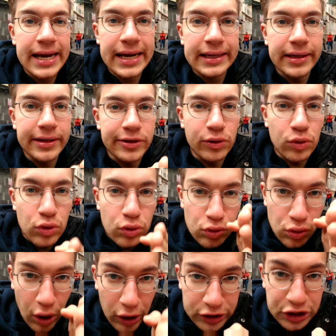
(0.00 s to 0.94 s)
and then you're
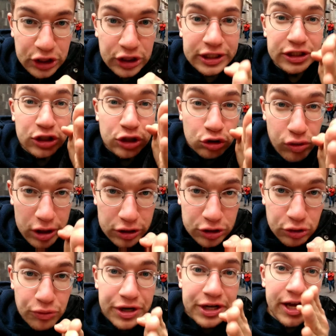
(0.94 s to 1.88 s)
logically
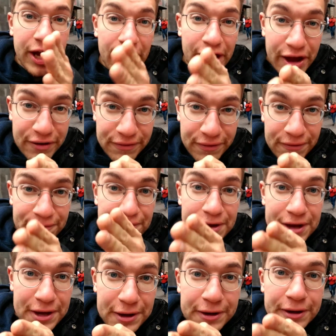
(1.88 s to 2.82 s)
structuring
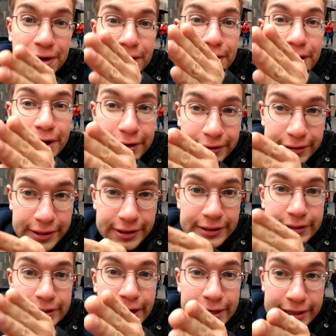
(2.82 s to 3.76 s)
everything, and
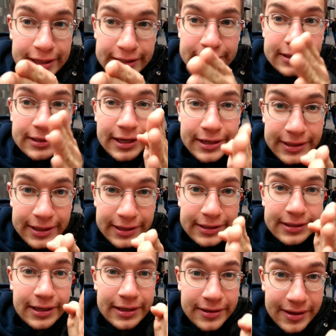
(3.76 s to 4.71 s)
this, and this, and
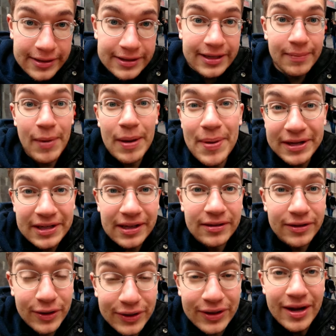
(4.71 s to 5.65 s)
this, and this. Maybe
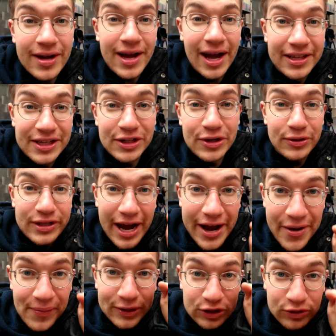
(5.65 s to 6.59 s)
until the until you
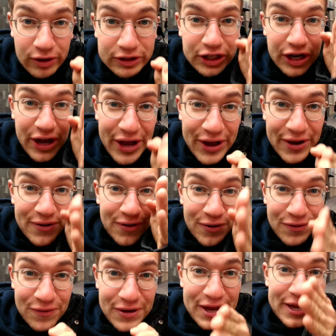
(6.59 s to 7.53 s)
die, you will structure
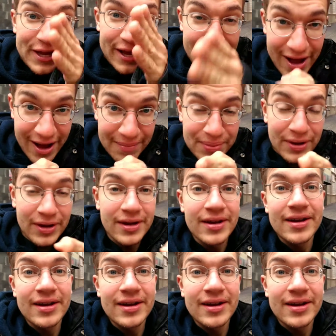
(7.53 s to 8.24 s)
everything up.